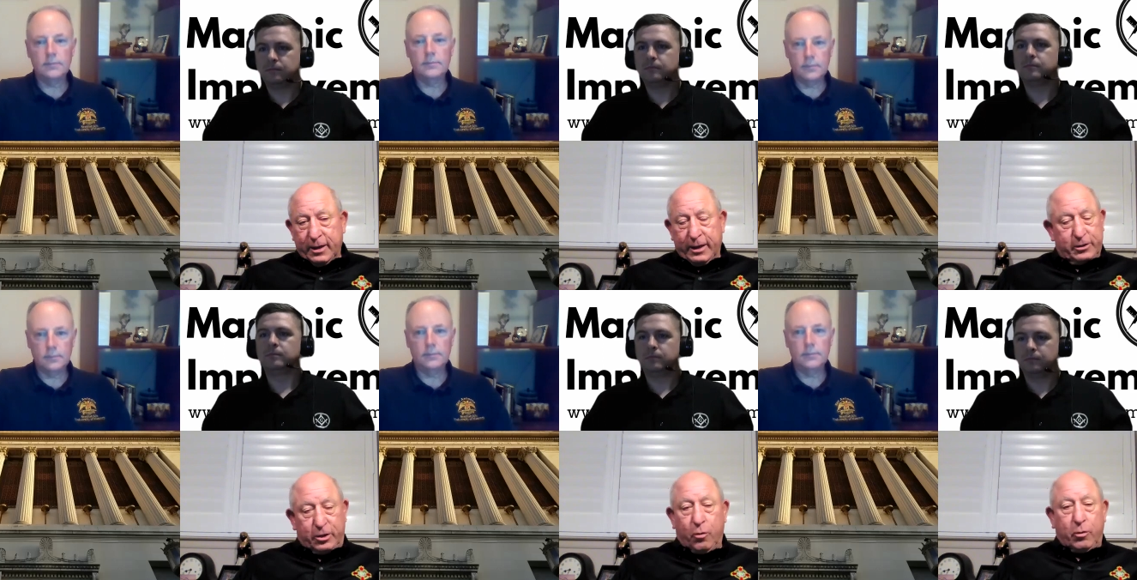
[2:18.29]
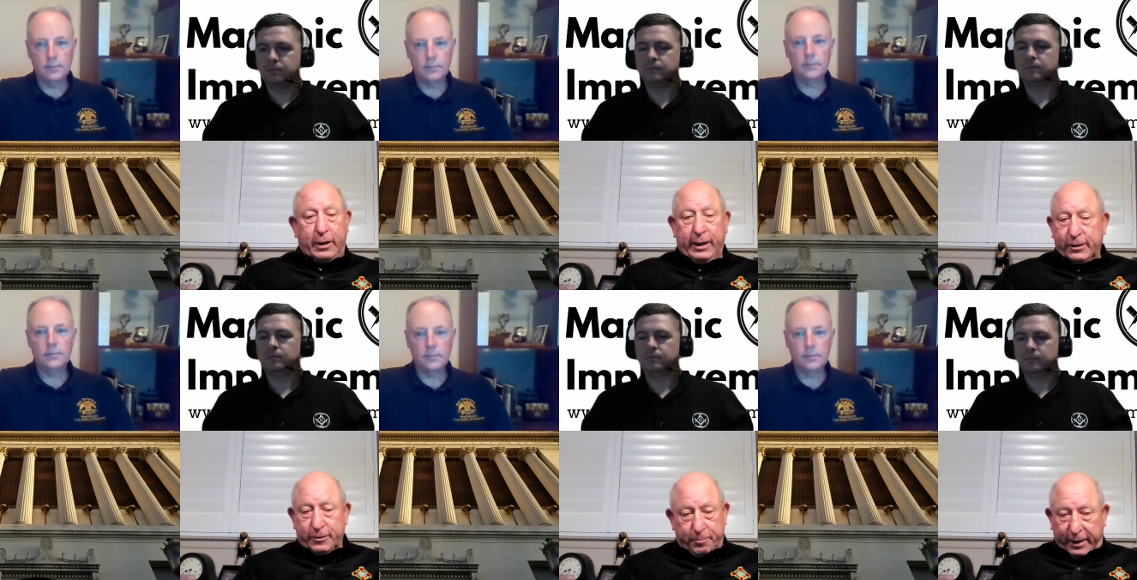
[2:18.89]
Speaker 1: it totally
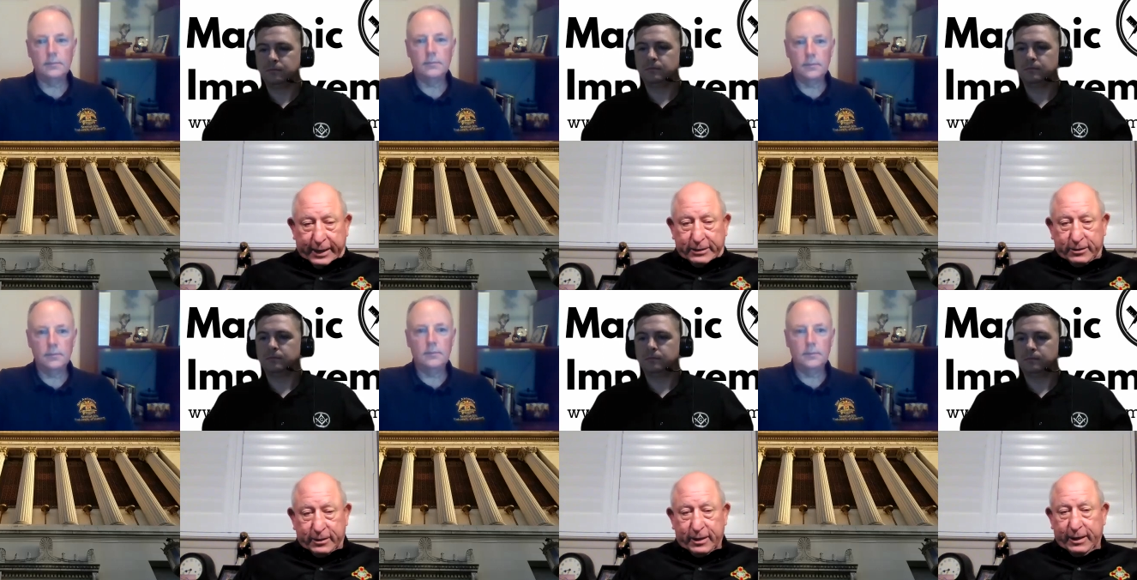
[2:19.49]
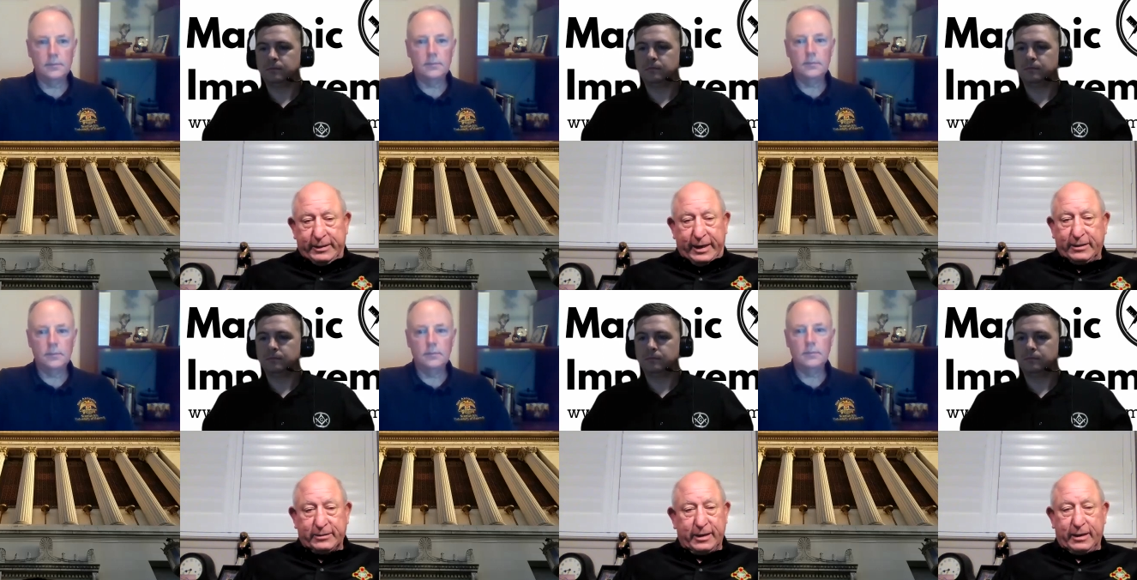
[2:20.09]
explains it and
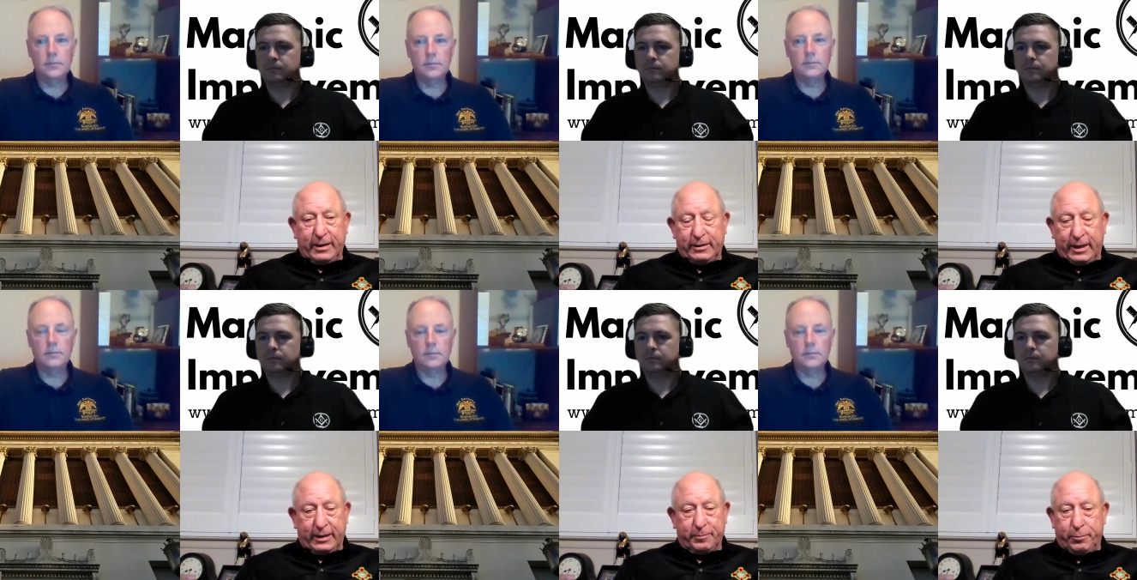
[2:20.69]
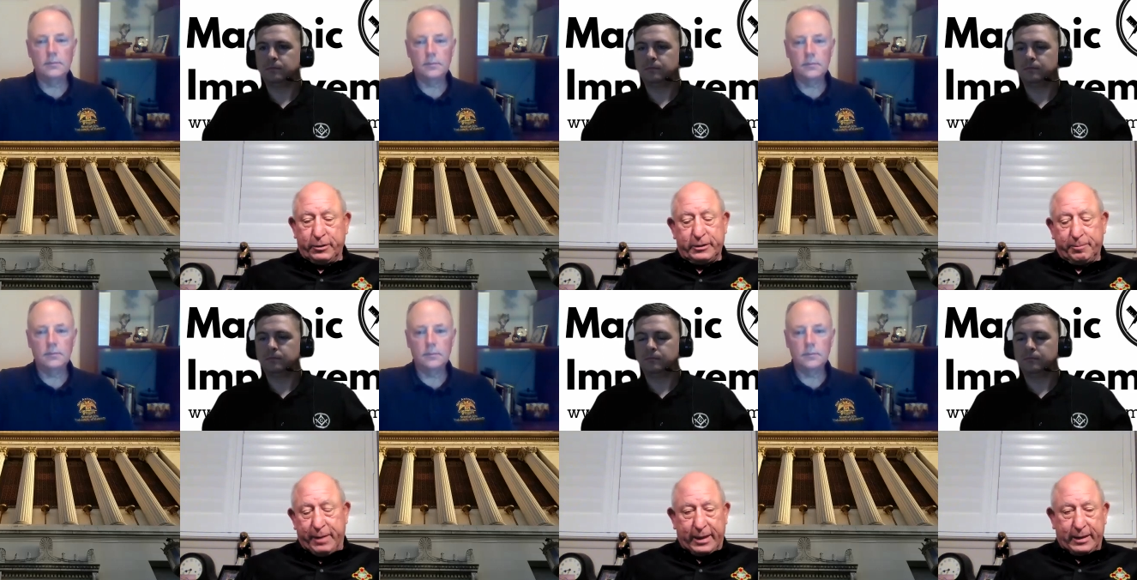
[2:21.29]
puts
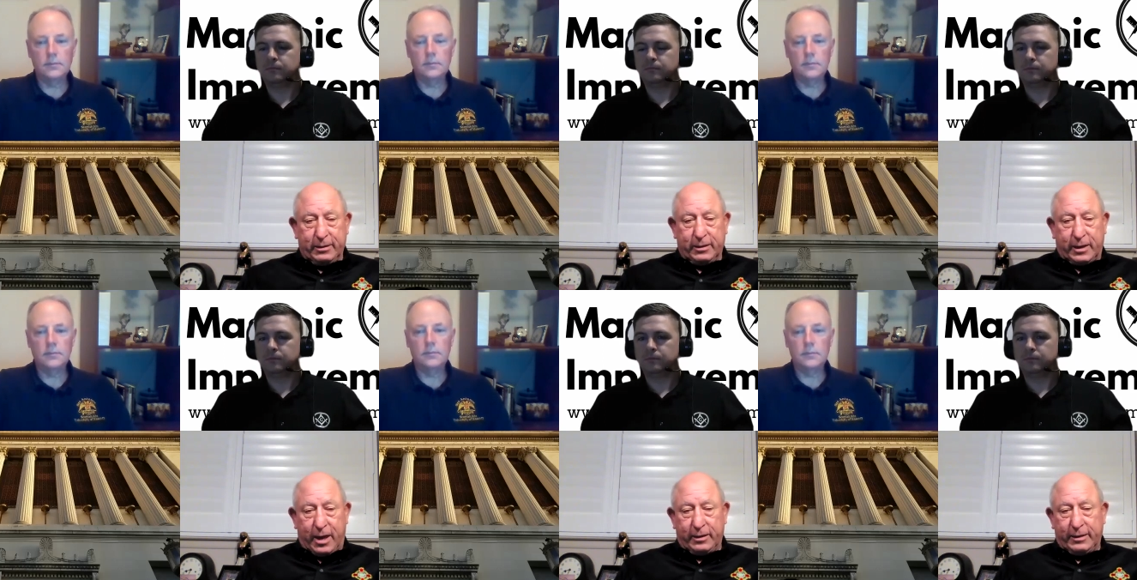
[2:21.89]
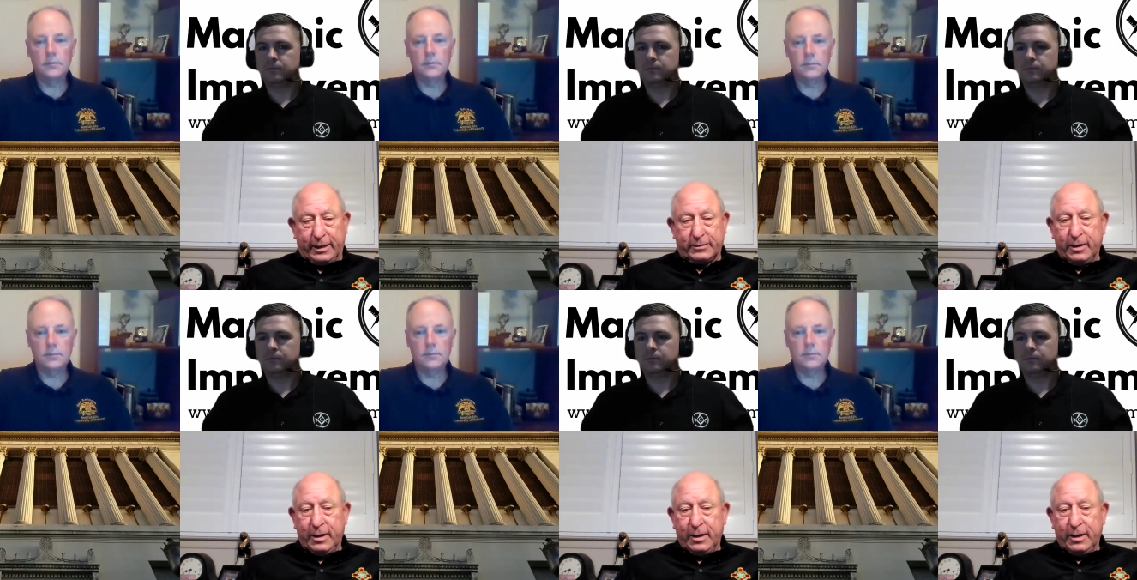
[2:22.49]
it back into context